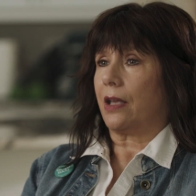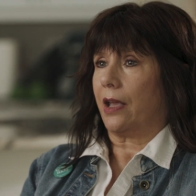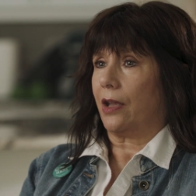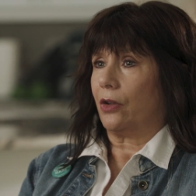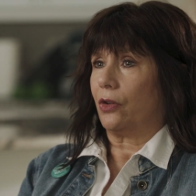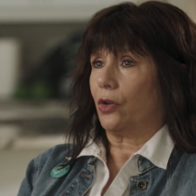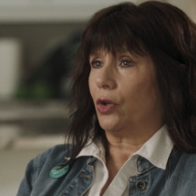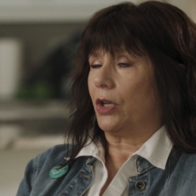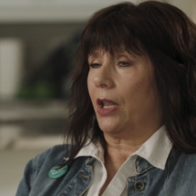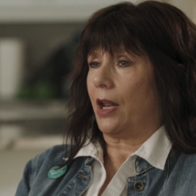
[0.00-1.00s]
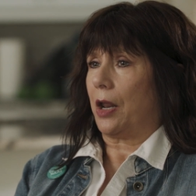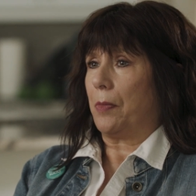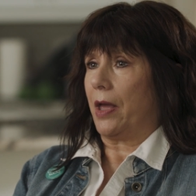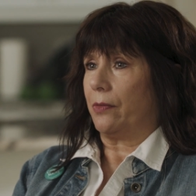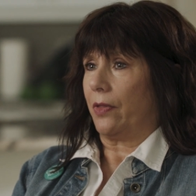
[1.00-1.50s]
I couldn't get out
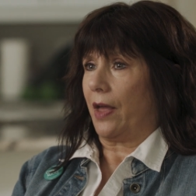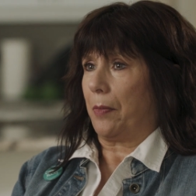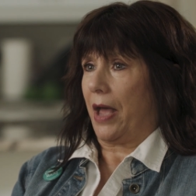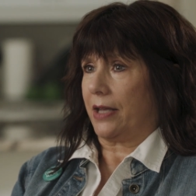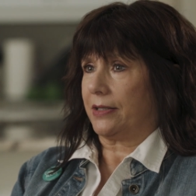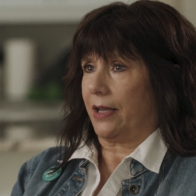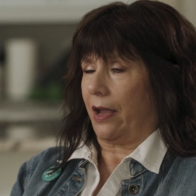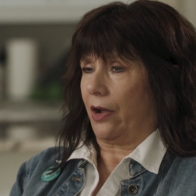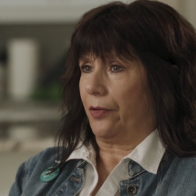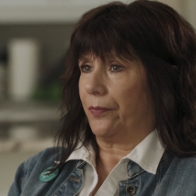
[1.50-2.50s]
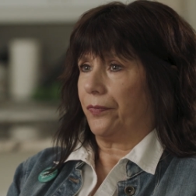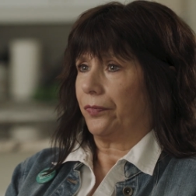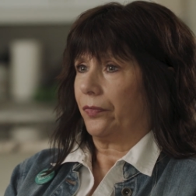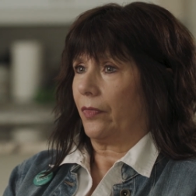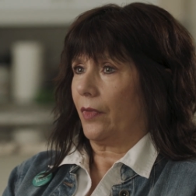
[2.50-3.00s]
of bed without passing out.
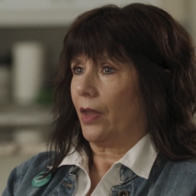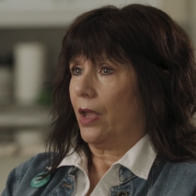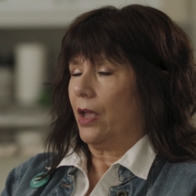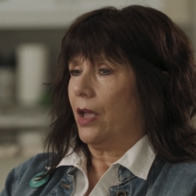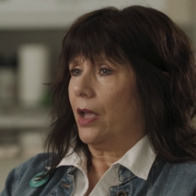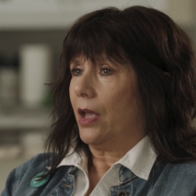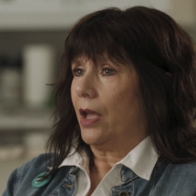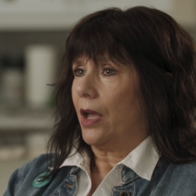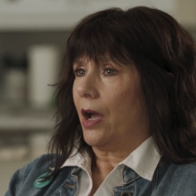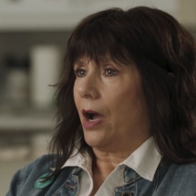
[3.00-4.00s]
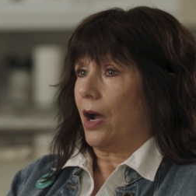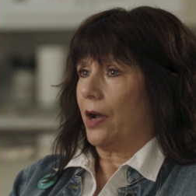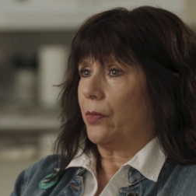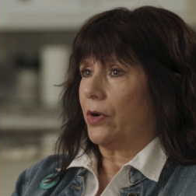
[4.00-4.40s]
I